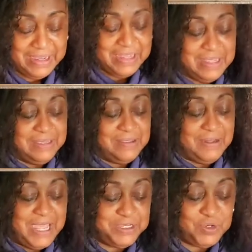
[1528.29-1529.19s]
Now
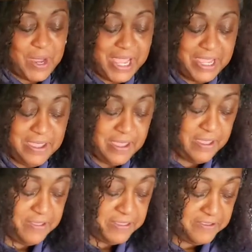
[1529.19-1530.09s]
let's try
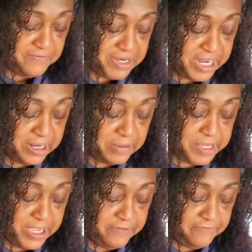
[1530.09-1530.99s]
the vanilla
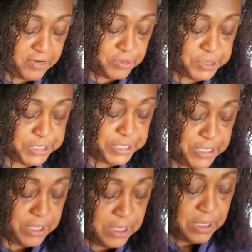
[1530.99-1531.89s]
bean first.
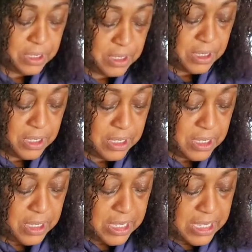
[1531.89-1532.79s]

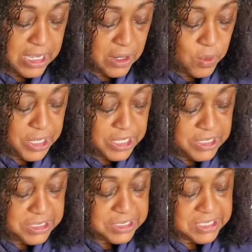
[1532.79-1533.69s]
And I want you to
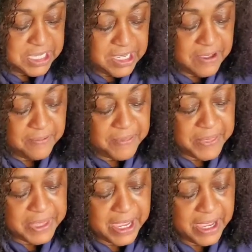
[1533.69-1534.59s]
see
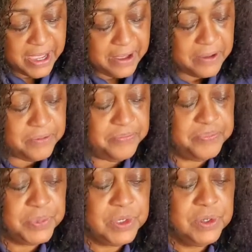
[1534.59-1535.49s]
how
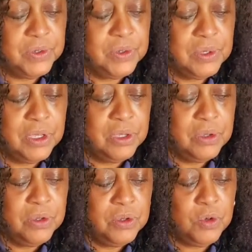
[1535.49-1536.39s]

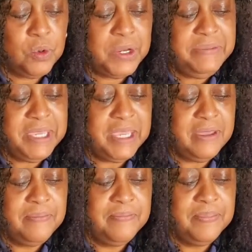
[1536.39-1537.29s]
creamy
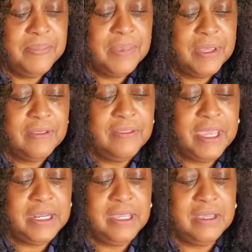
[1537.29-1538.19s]
that
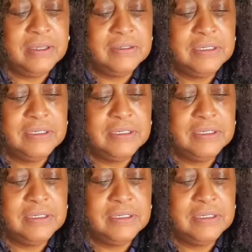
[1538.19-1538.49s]
is